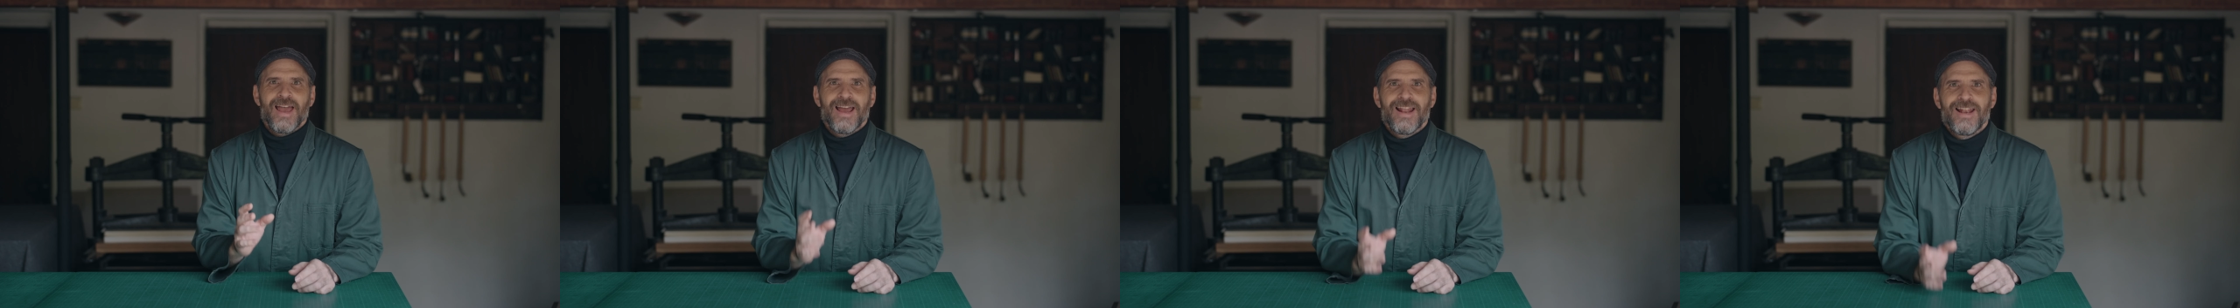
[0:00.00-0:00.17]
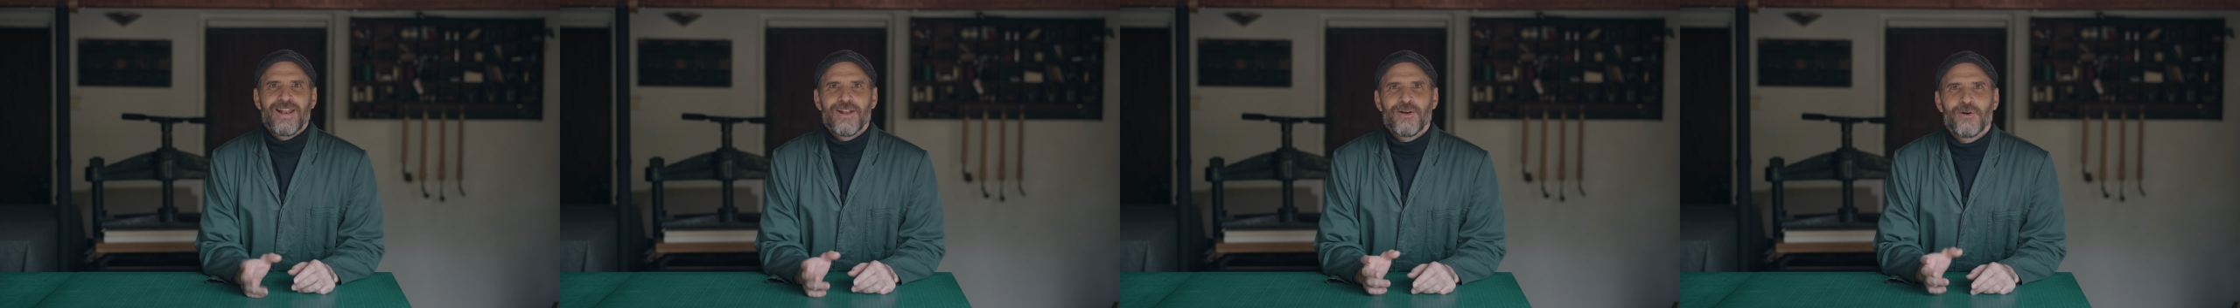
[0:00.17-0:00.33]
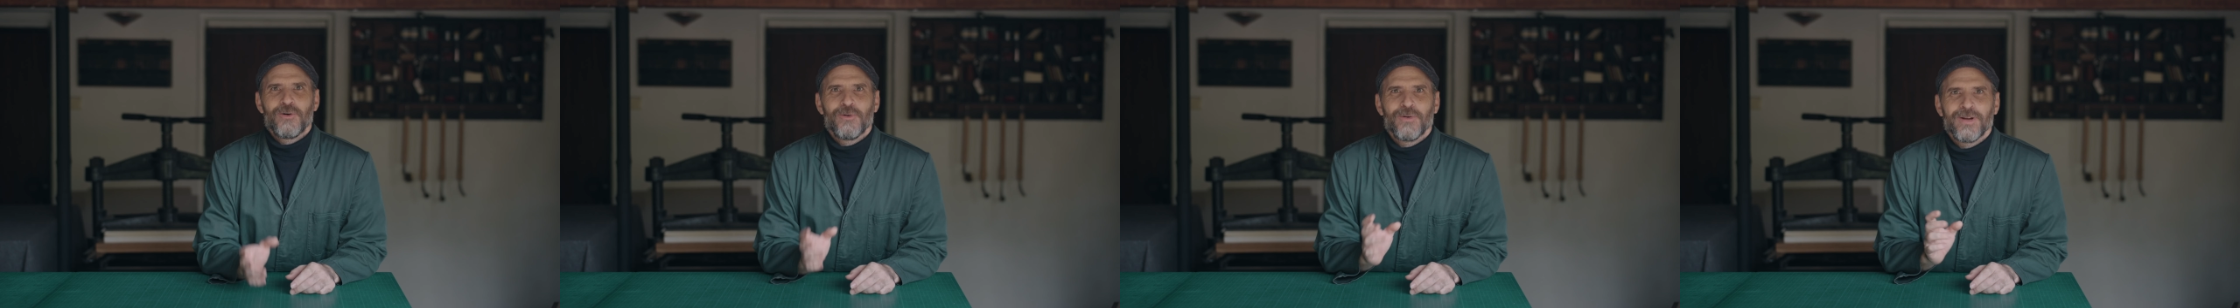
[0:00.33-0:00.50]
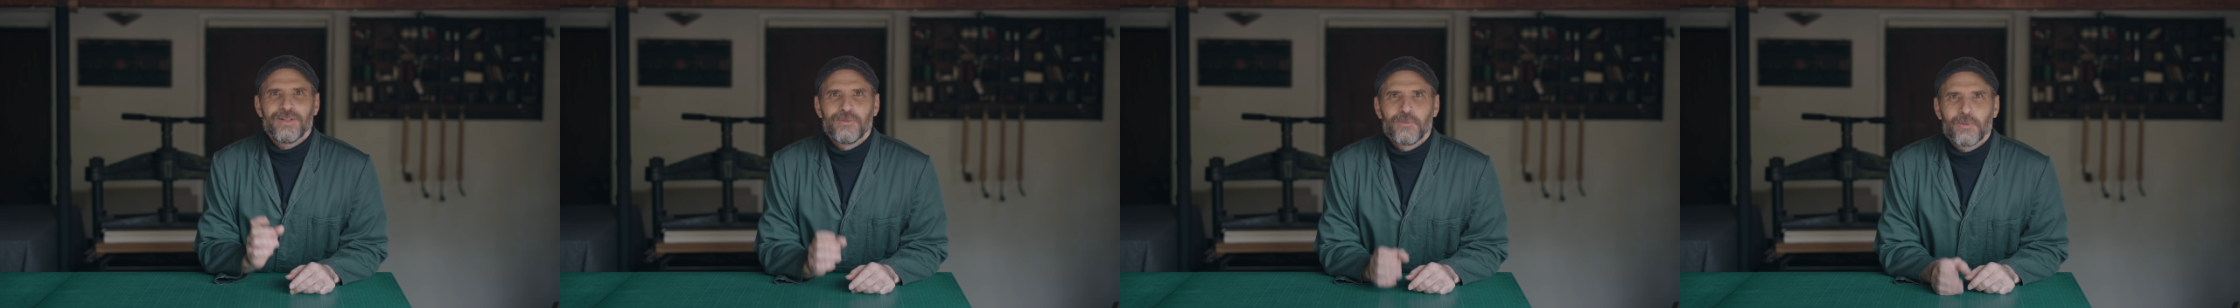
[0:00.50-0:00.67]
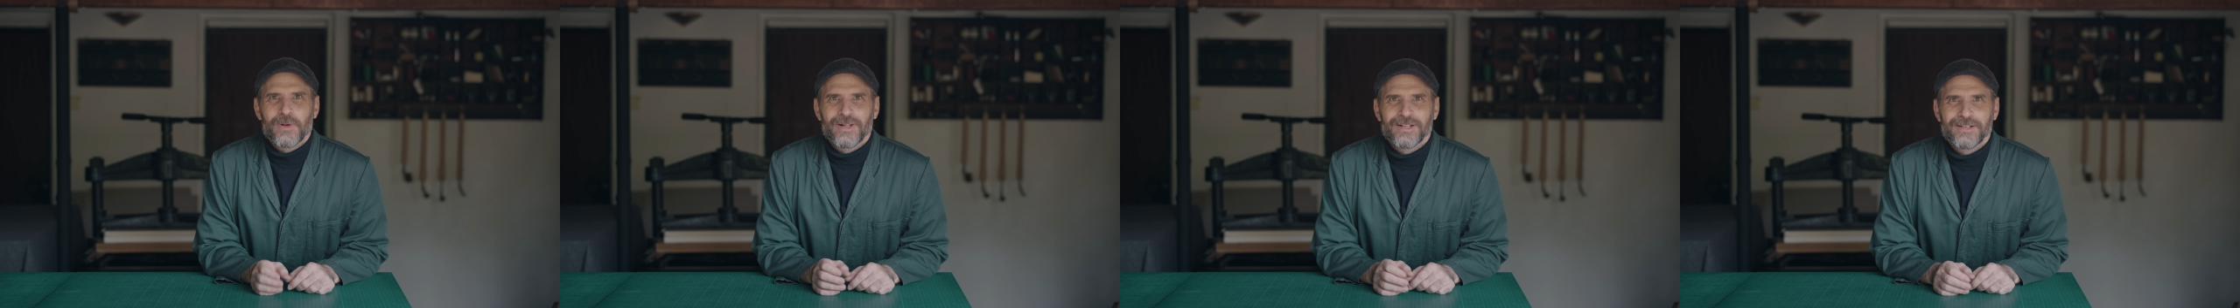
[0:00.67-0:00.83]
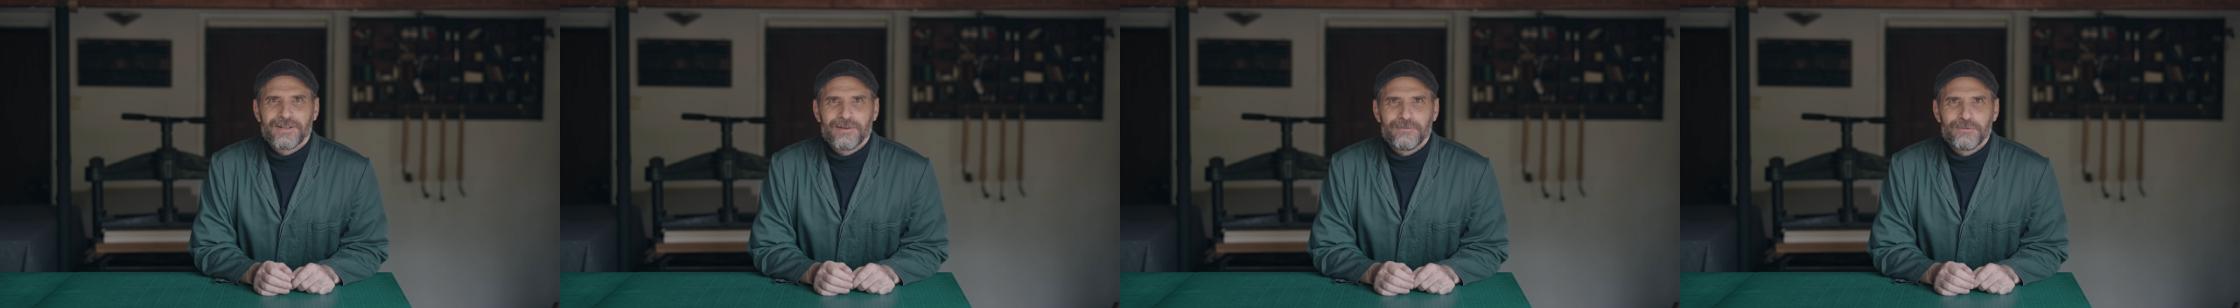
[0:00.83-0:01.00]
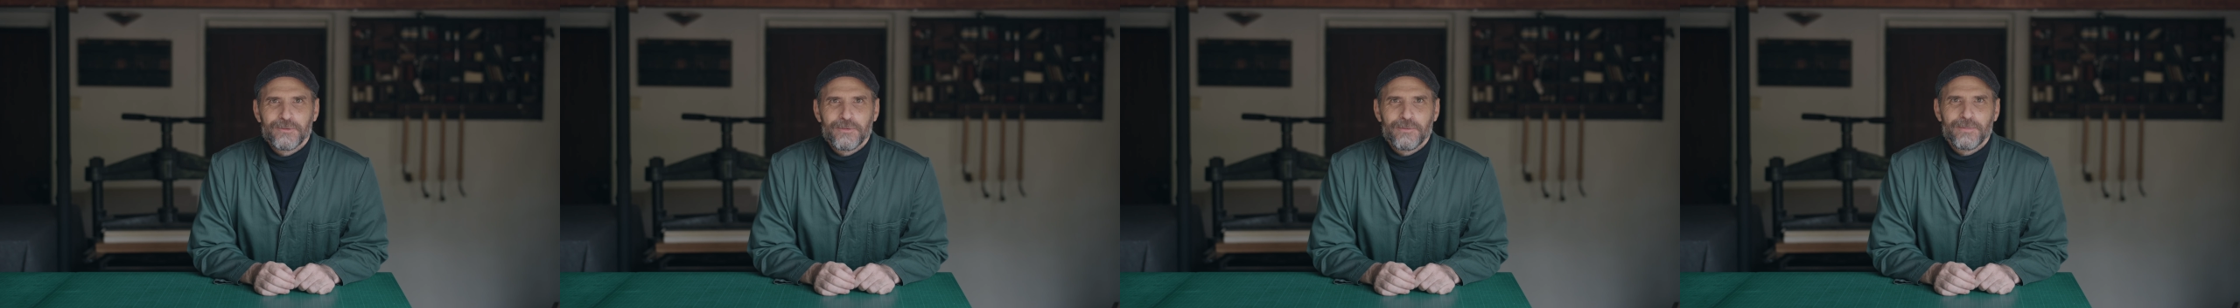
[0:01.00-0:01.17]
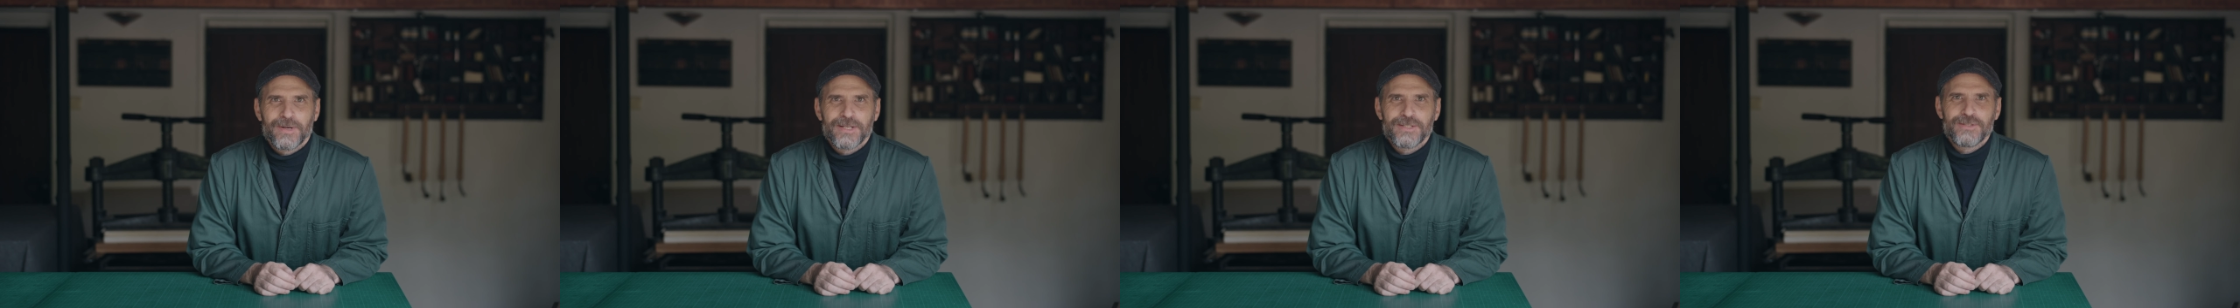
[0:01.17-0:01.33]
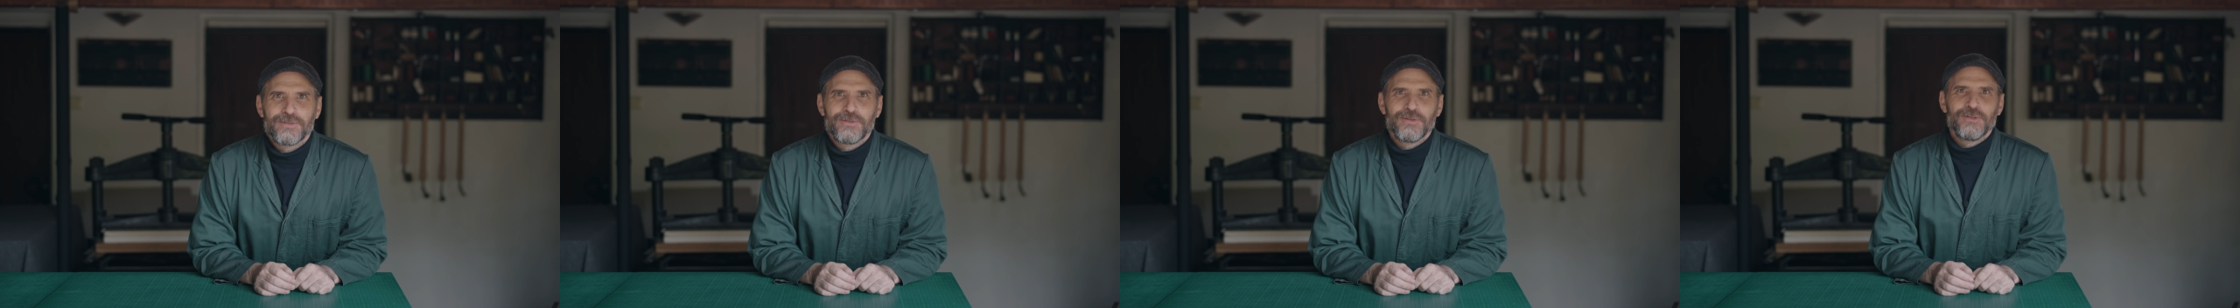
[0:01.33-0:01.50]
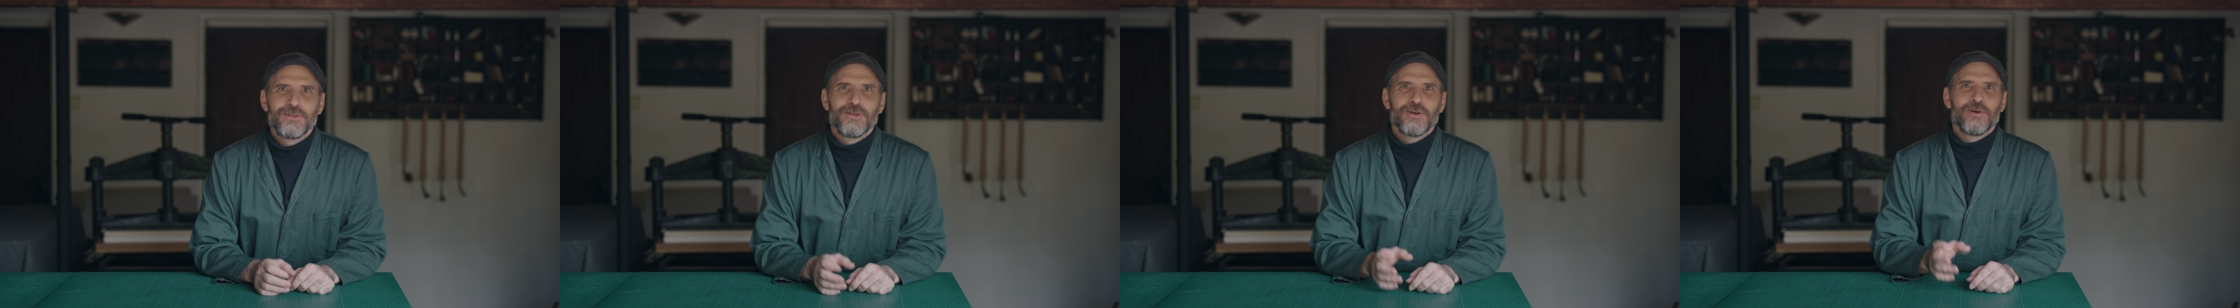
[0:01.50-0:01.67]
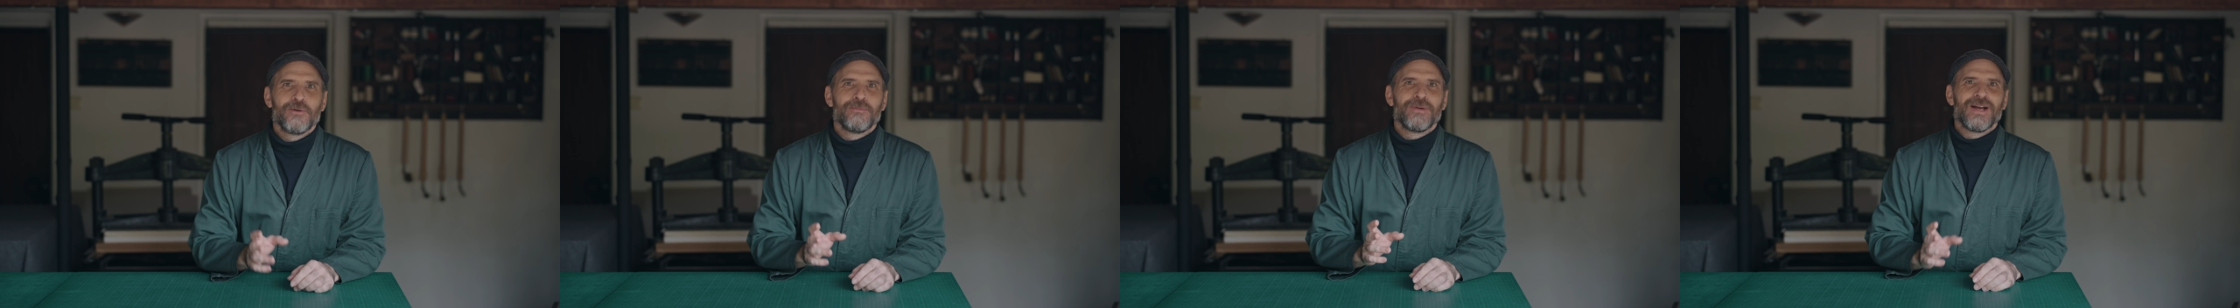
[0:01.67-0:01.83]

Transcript: Hello and welcome to my studio.